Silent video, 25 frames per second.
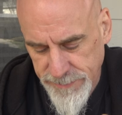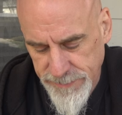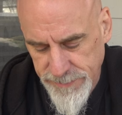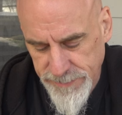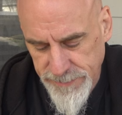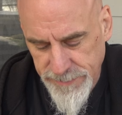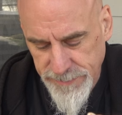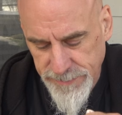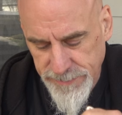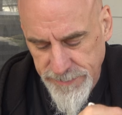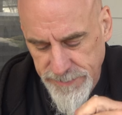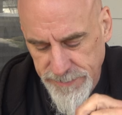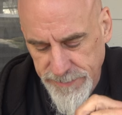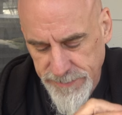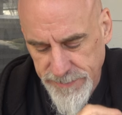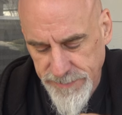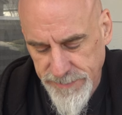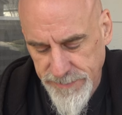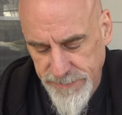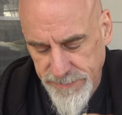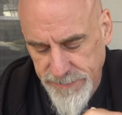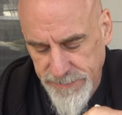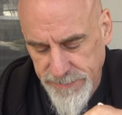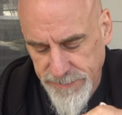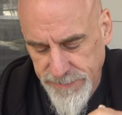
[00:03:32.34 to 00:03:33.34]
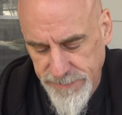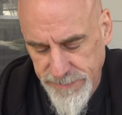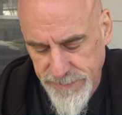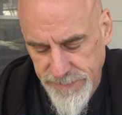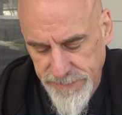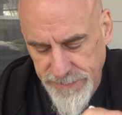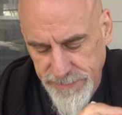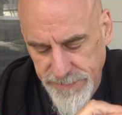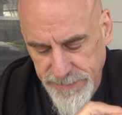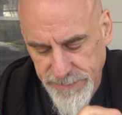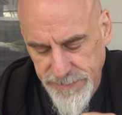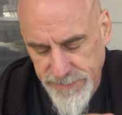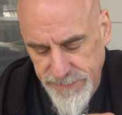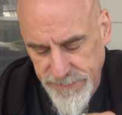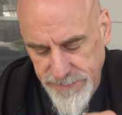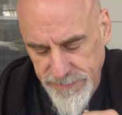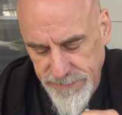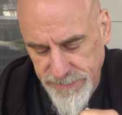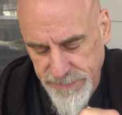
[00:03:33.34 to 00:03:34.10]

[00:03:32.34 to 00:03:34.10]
(no one is talking)